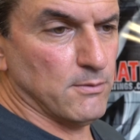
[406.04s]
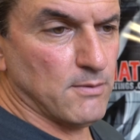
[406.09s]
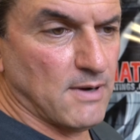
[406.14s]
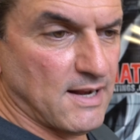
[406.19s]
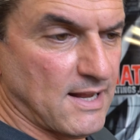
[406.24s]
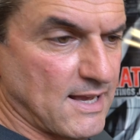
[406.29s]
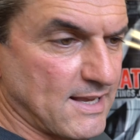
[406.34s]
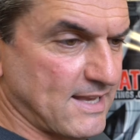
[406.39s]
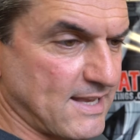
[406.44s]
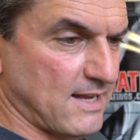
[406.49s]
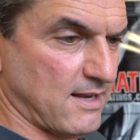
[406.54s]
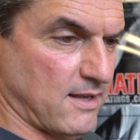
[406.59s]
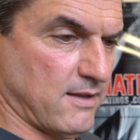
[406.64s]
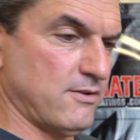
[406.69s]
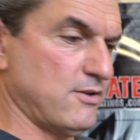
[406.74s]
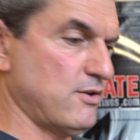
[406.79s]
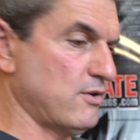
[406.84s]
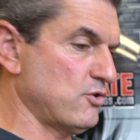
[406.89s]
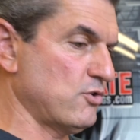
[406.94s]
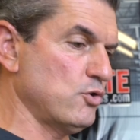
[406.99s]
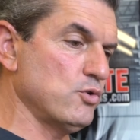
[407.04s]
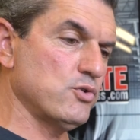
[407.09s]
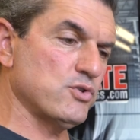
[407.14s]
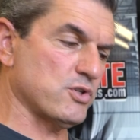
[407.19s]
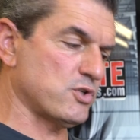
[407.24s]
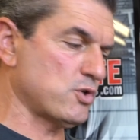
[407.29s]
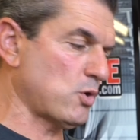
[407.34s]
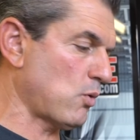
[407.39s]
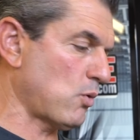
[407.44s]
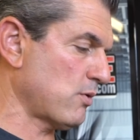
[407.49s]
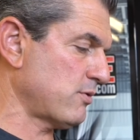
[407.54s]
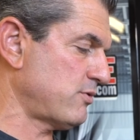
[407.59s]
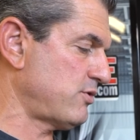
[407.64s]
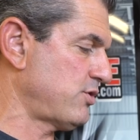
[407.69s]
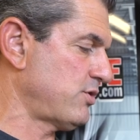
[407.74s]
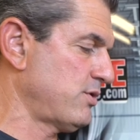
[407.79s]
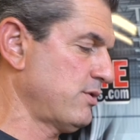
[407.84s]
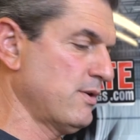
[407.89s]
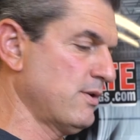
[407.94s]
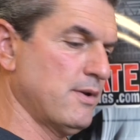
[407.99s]
right? I get it. You can use a
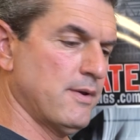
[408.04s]
torch,